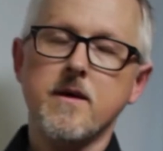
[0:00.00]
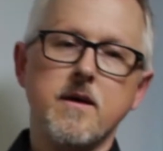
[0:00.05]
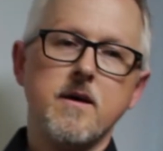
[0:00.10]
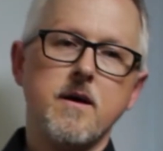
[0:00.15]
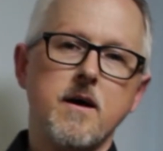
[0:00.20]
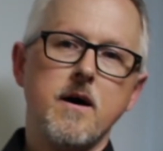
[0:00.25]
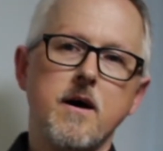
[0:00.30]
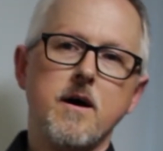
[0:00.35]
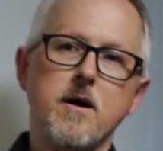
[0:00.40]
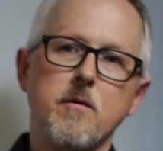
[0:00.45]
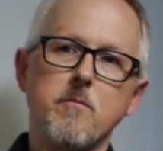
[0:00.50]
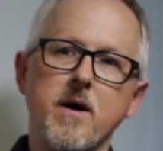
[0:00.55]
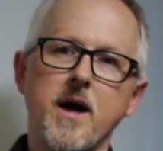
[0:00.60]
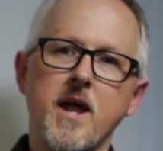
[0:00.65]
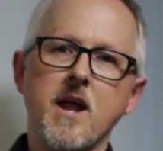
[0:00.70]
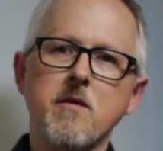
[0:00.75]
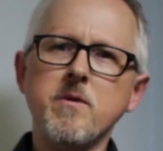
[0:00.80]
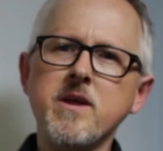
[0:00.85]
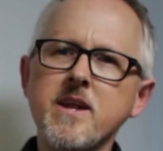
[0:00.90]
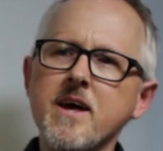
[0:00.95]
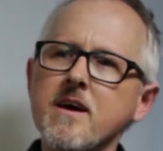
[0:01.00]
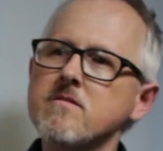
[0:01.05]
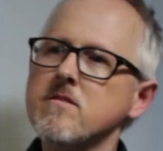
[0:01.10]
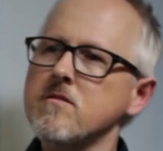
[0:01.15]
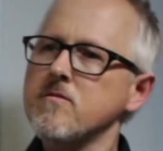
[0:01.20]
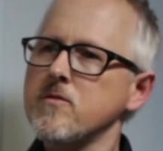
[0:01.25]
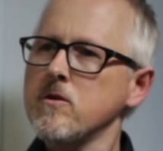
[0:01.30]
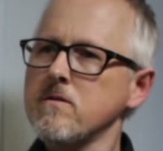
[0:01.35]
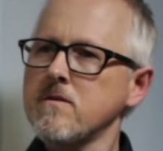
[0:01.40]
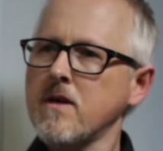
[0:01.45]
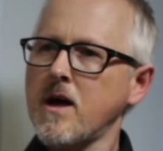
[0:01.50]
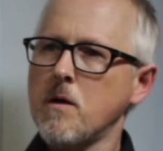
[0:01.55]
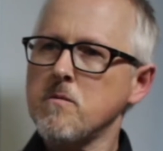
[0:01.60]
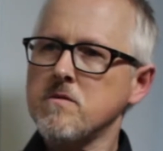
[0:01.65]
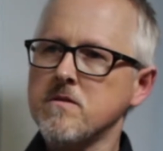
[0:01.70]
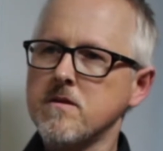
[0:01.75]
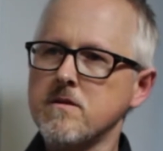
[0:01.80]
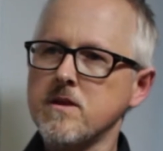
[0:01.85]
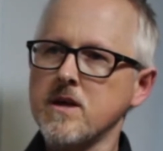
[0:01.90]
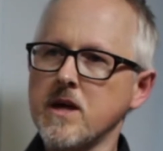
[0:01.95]
And I've been asked a few
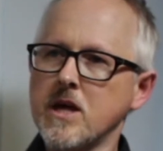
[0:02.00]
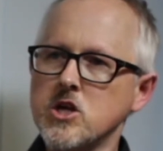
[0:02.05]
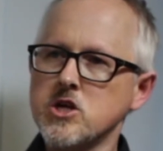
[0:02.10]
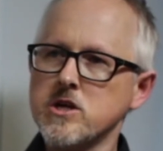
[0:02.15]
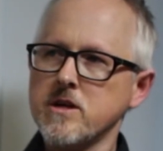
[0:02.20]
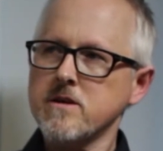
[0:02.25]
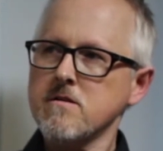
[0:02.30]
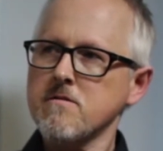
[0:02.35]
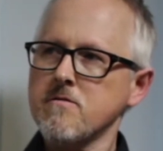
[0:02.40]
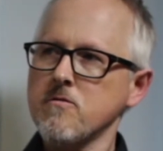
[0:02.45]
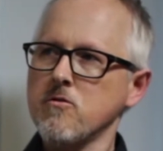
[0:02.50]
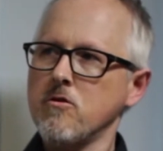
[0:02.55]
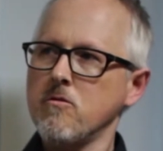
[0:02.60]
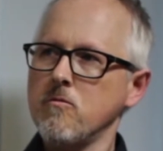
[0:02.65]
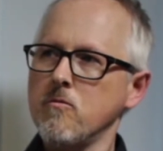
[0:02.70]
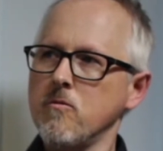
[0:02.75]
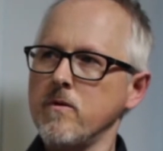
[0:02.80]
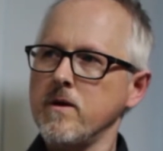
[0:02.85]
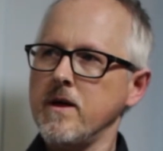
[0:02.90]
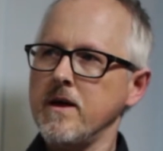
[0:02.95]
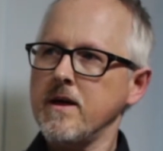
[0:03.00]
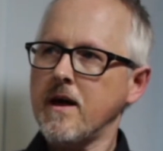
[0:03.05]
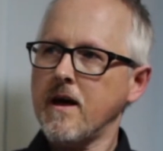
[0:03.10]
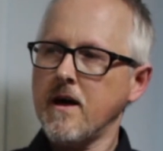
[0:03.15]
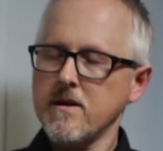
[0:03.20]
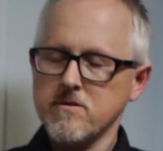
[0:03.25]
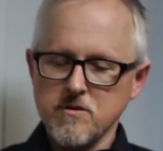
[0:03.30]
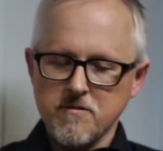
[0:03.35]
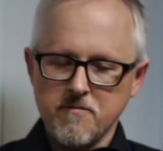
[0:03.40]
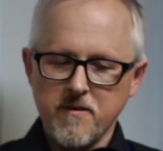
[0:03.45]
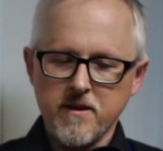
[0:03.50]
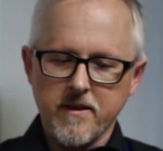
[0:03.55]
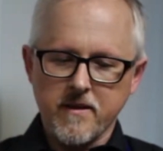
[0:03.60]
times to teach, and I just felt the